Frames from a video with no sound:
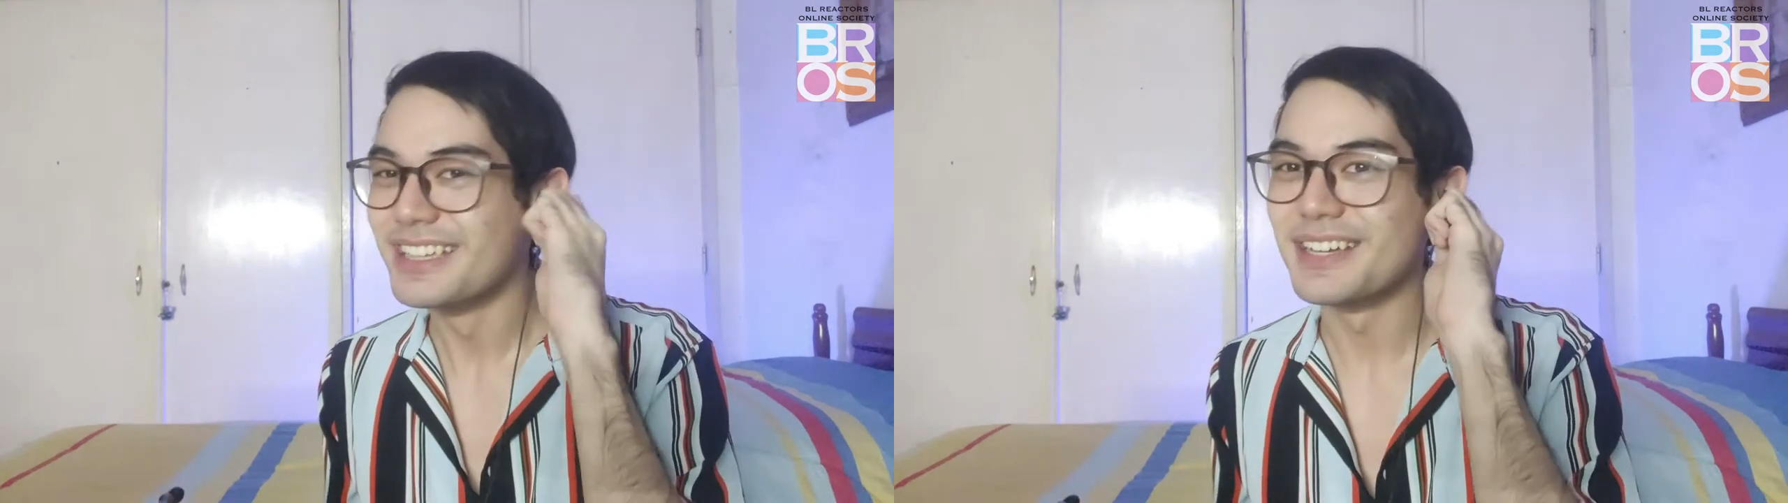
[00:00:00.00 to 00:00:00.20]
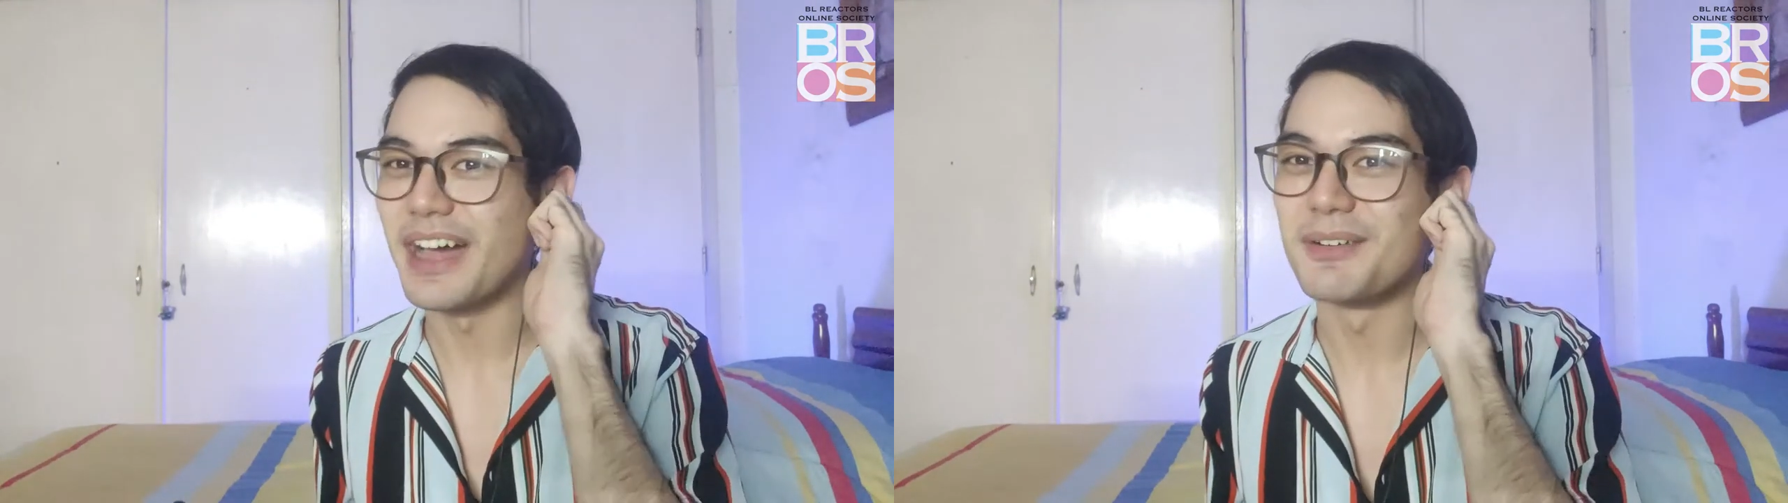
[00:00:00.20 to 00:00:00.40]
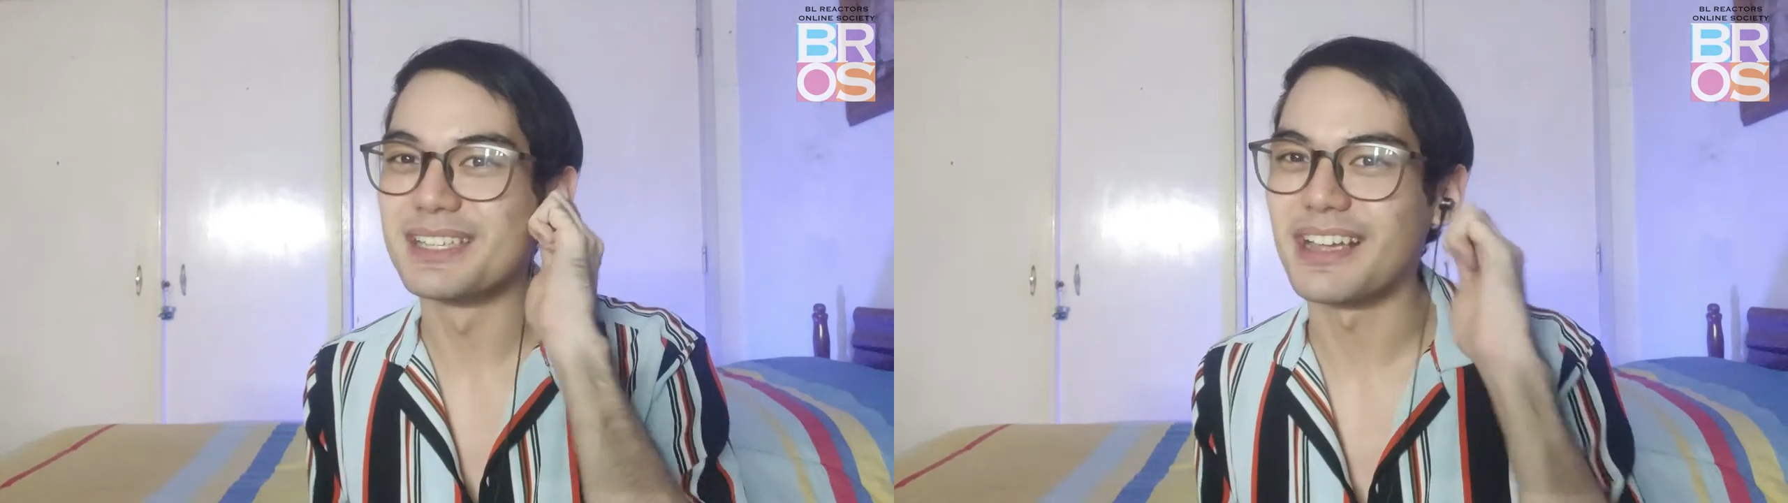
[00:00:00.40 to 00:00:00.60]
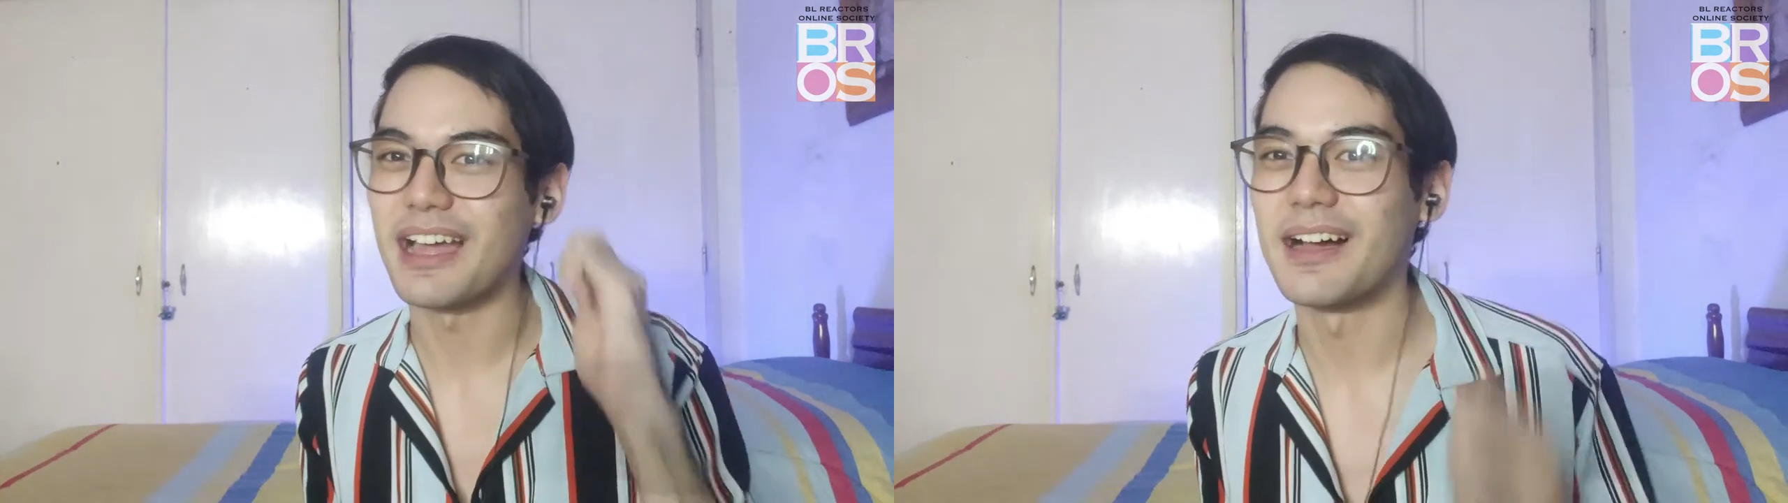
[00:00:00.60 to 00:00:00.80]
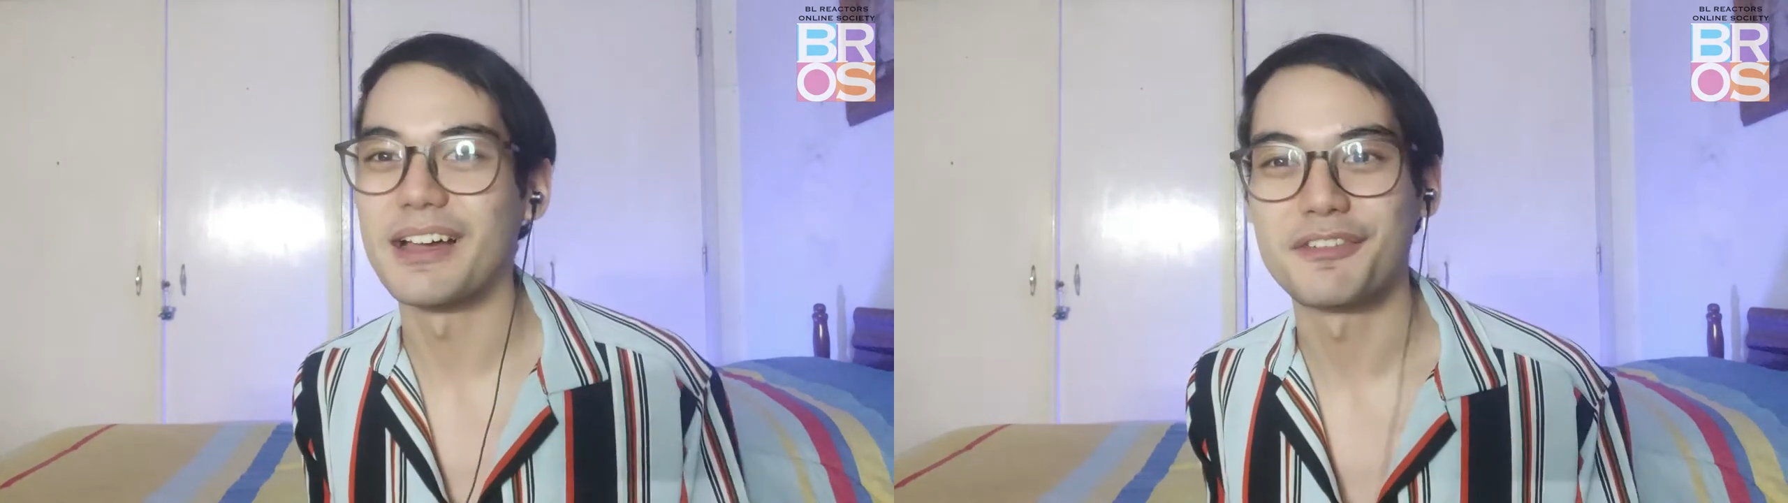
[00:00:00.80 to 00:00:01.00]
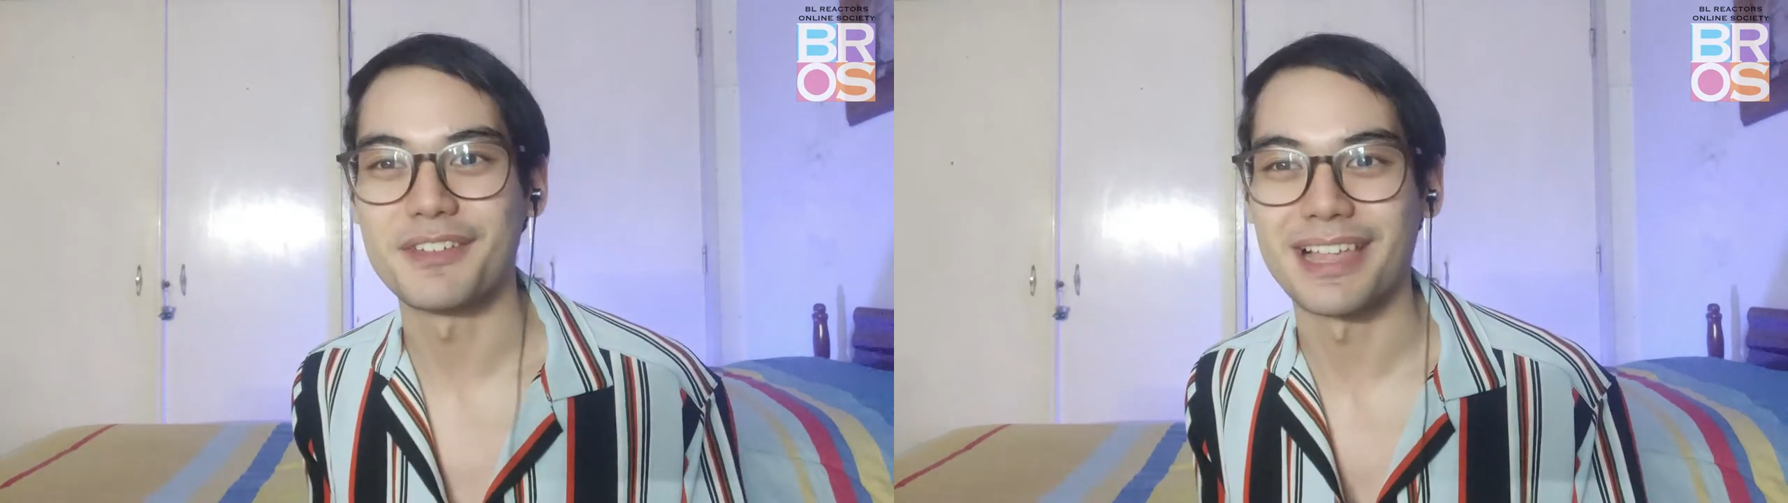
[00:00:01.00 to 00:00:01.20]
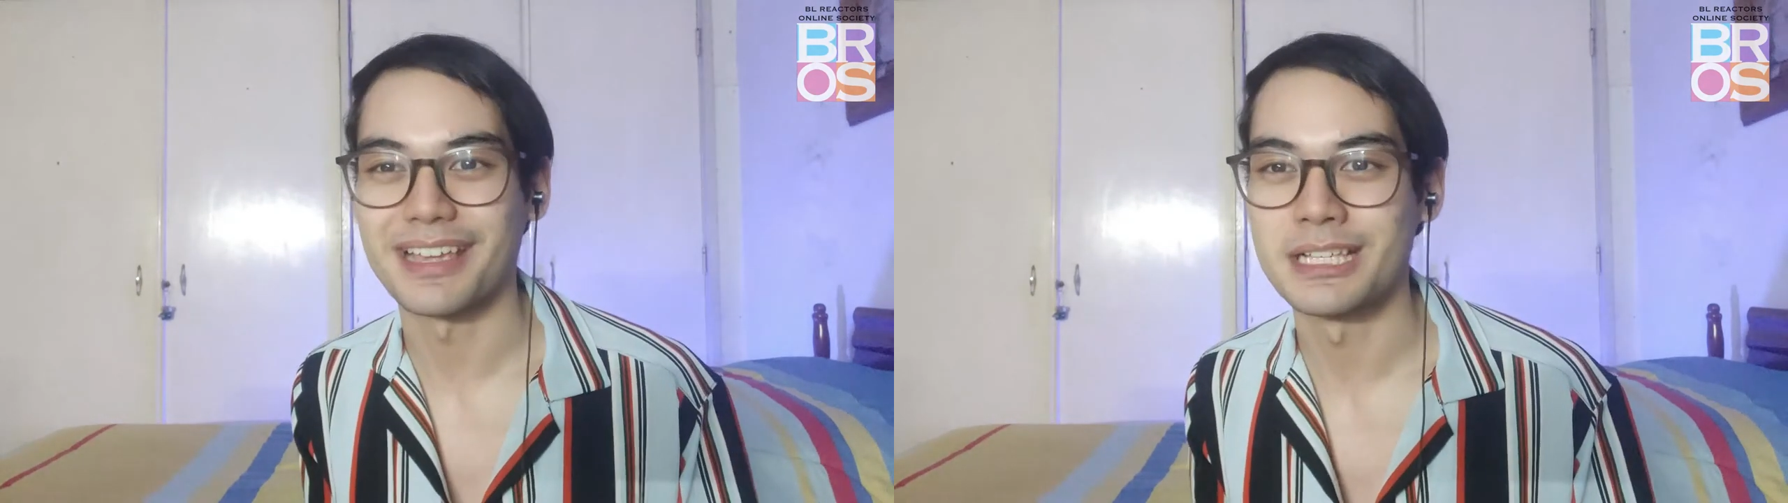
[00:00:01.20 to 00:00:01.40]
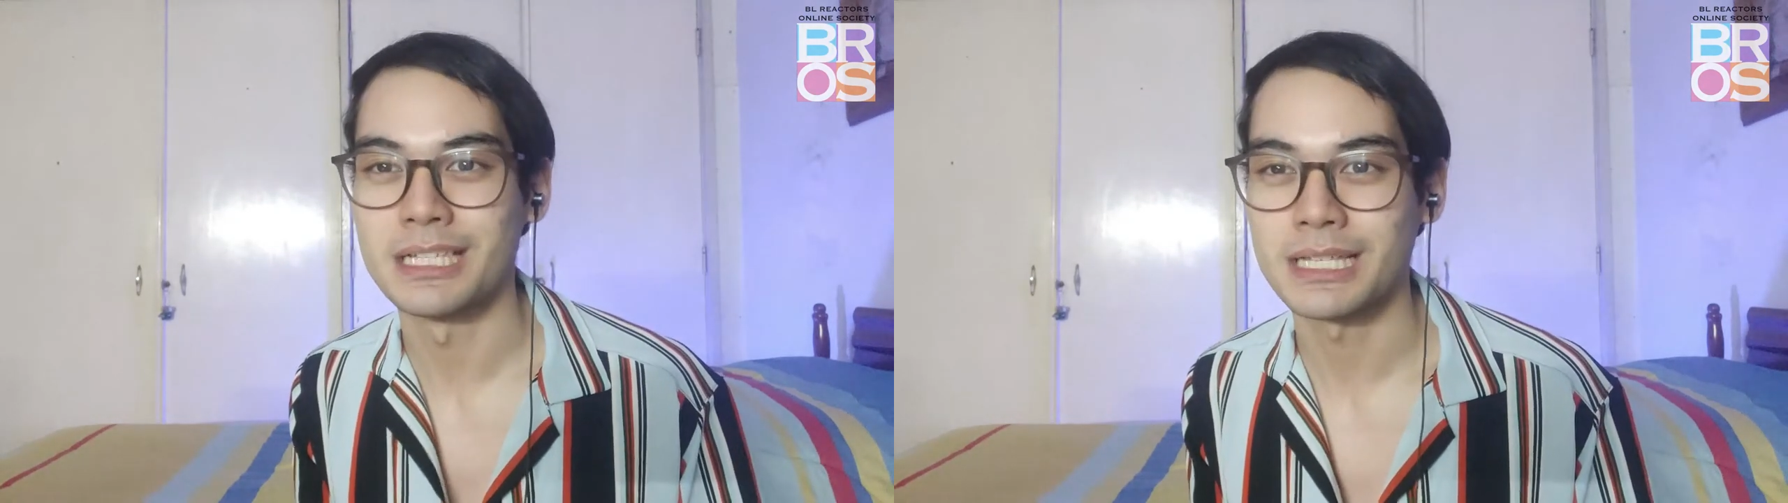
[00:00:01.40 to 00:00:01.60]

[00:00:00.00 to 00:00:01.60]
So I was like, oh, I feel like he's